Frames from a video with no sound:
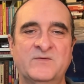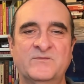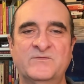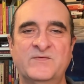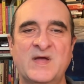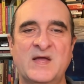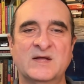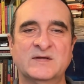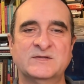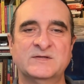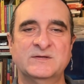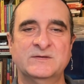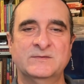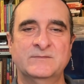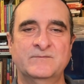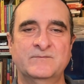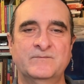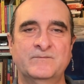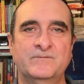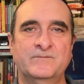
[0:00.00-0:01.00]
In fact,
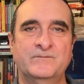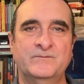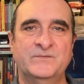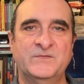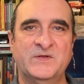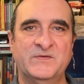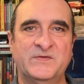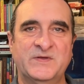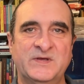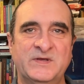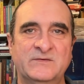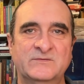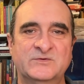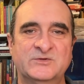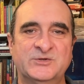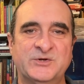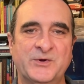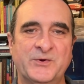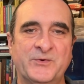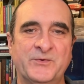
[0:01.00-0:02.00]
the thieves
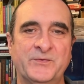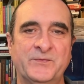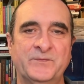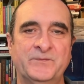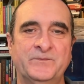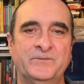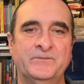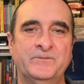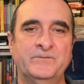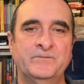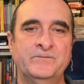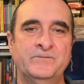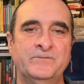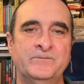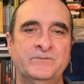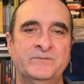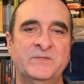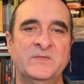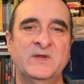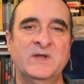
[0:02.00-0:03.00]
show,
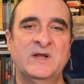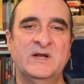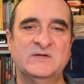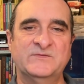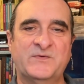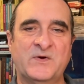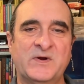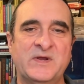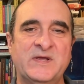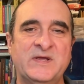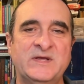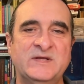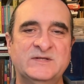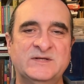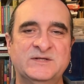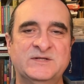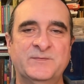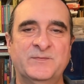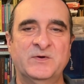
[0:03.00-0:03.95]
it is very easy to